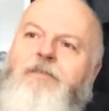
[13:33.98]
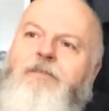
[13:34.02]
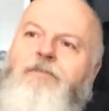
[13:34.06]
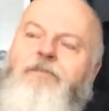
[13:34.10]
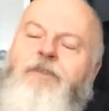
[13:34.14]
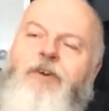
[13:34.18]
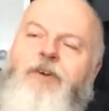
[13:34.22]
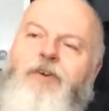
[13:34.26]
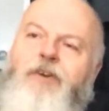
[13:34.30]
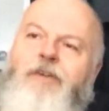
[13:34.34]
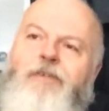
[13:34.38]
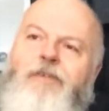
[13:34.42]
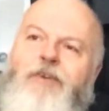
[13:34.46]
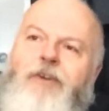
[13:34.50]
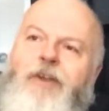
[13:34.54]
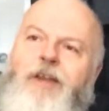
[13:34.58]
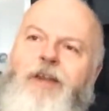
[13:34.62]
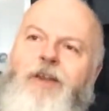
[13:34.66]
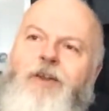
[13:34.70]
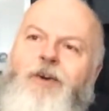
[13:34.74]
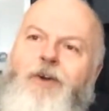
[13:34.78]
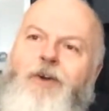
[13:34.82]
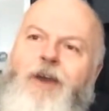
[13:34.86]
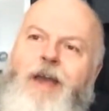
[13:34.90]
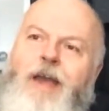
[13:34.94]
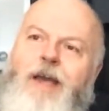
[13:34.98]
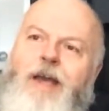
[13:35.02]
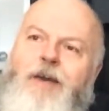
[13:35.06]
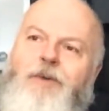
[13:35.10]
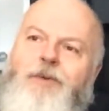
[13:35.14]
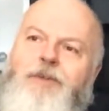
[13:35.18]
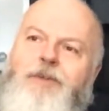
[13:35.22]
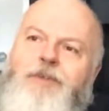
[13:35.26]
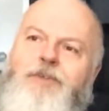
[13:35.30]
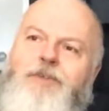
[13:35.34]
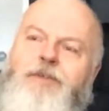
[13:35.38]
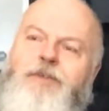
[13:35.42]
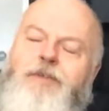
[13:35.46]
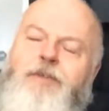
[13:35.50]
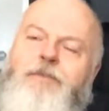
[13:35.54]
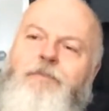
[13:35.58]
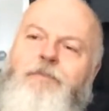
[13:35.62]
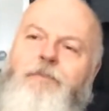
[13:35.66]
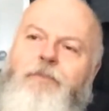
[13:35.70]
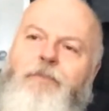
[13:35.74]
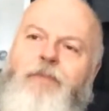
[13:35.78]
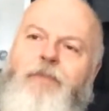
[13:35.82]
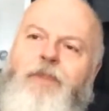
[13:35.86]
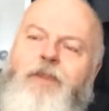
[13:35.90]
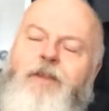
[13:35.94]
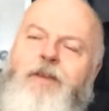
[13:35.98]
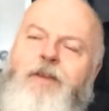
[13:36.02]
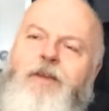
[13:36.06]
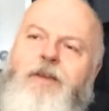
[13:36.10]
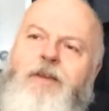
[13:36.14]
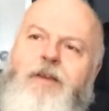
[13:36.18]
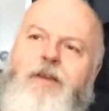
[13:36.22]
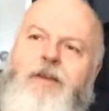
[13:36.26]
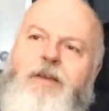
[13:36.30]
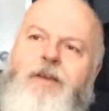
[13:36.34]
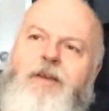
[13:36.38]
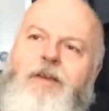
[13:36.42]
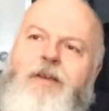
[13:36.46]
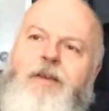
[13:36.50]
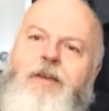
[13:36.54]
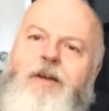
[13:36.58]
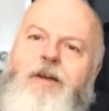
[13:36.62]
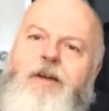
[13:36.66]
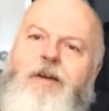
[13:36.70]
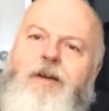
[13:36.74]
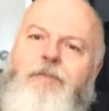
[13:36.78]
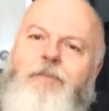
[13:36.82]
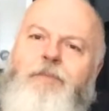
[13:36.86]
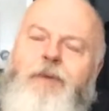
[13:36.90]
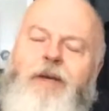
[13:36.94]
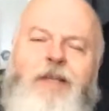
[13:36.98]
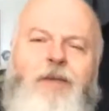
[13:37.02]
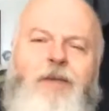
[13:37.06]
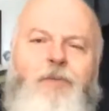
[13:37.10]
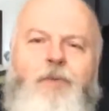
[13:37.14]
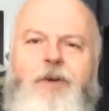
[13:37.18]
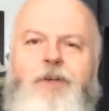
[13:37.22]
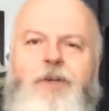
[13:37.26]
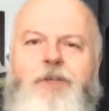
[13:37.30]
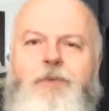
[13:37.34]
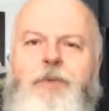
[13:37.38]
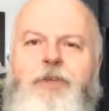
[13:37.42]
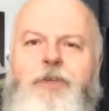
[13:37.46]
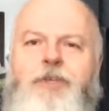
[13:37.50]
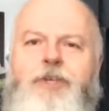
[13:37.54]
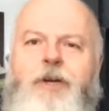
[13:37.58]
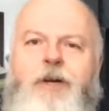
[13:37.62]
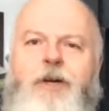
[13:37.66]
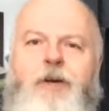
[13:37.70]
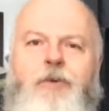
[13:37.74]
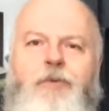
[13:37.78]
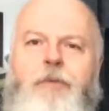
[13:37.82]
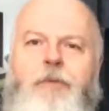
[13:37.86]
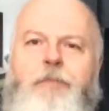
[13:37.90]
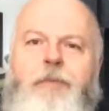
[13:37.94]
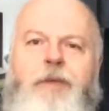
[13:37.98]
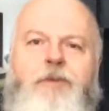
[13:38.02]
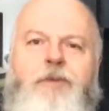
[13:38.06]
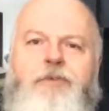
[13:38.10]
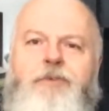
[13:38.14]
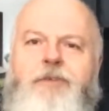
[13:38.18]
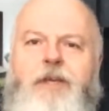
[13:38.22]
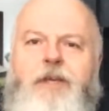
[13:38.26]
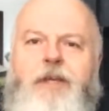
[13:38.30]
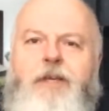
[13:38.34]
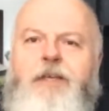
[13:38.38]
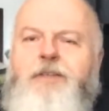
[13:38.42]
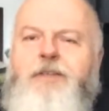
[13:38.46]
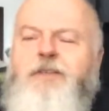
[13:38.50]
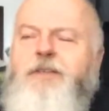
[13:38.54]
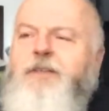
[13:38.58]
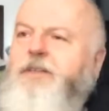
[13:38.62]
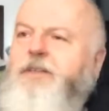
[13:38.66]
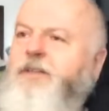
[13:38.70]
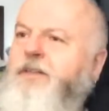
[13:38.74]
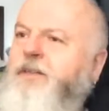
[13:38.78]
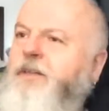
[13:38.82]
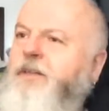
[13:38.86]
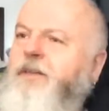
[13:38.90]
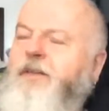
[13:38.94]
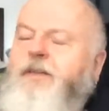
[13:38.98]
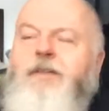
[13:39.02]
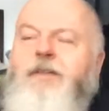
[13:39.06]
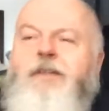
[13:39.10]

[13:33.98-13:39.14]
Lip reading: very, very long hours, and he works with child abuse cases.